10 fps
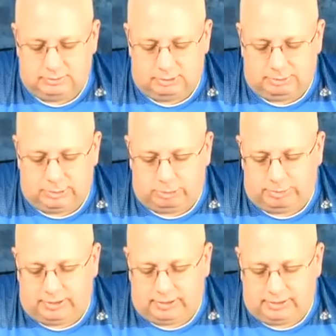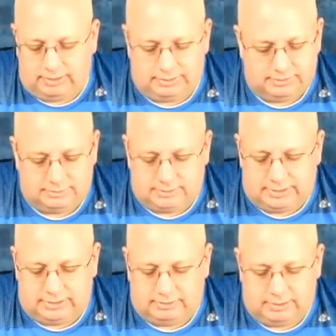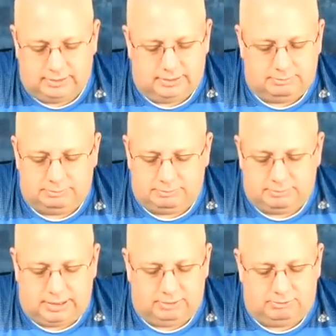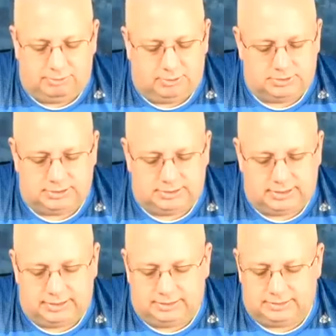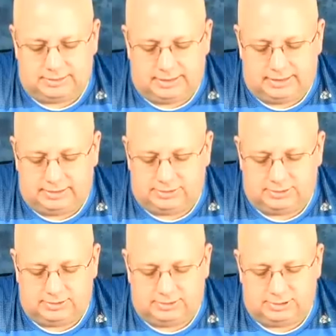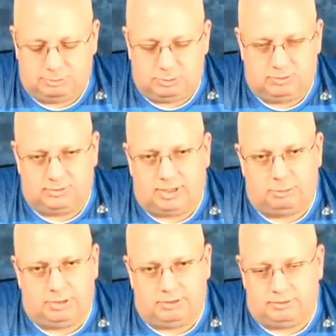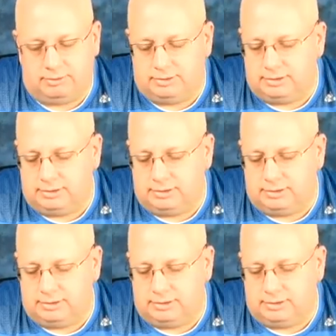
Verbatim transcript: with a monopod. You know, manually focusing thing, this thing is just as smooth as hot butter.